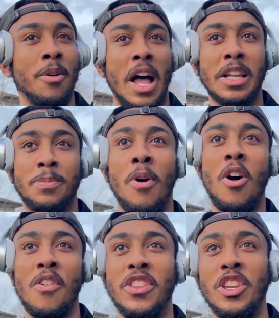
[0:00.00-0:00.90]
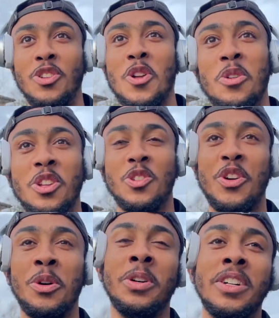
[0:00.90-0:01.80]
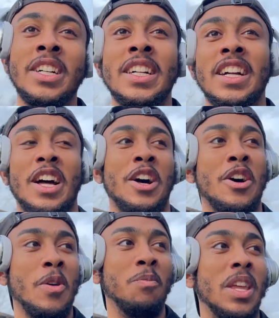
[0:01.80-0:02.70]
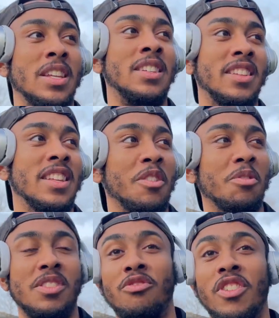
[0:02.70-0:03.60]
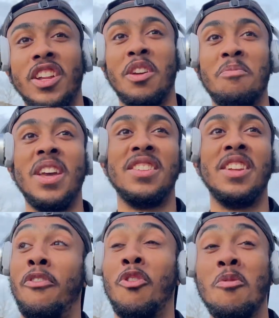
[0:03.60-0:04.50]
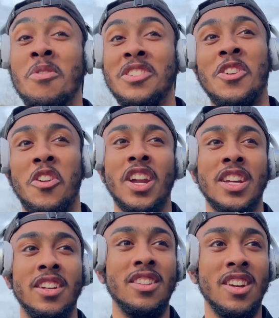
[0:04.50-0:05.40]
as part of the You Know The Drill. They said that it was a really amazing performance, and